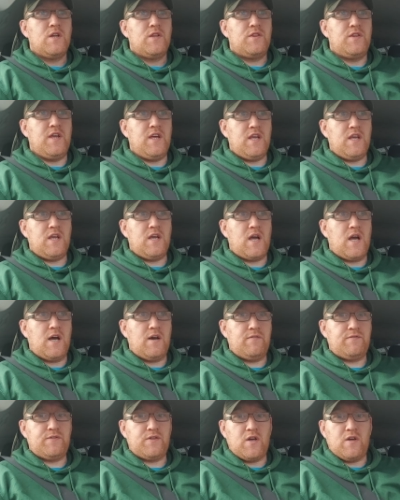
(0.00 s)
They
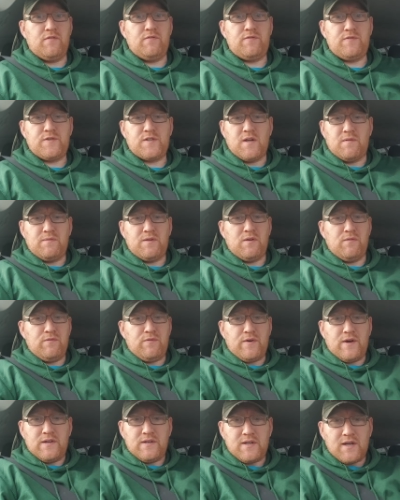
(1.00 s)
have done something
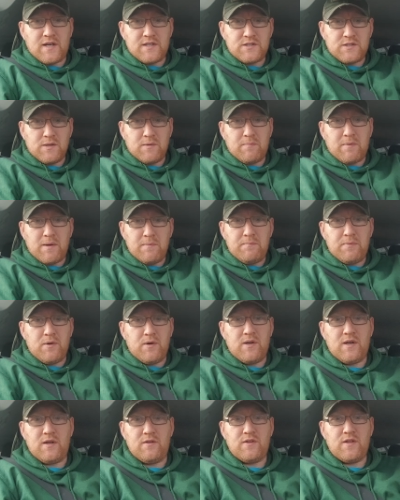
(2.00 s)
fantastic by
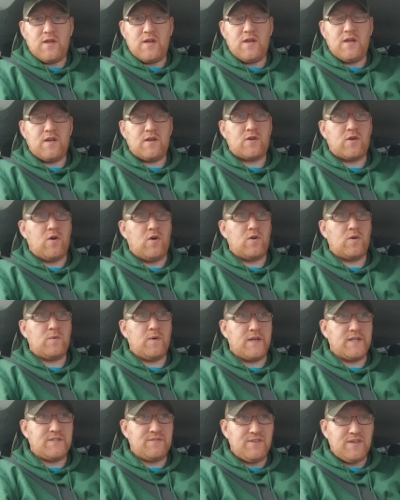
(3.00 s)
putting out the
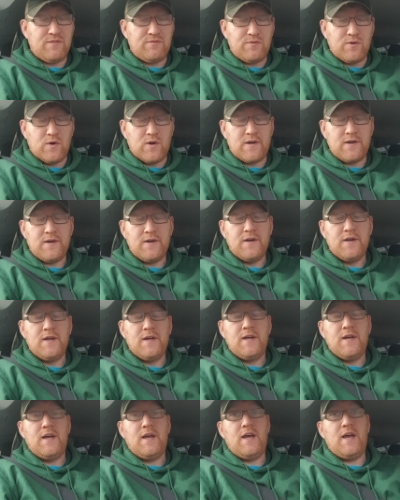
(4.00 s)
Conquest V4
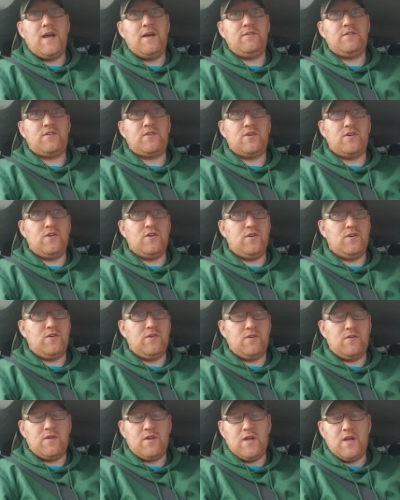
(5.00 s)
out
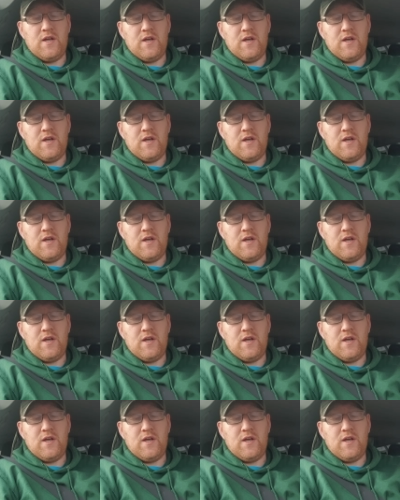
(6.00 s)
to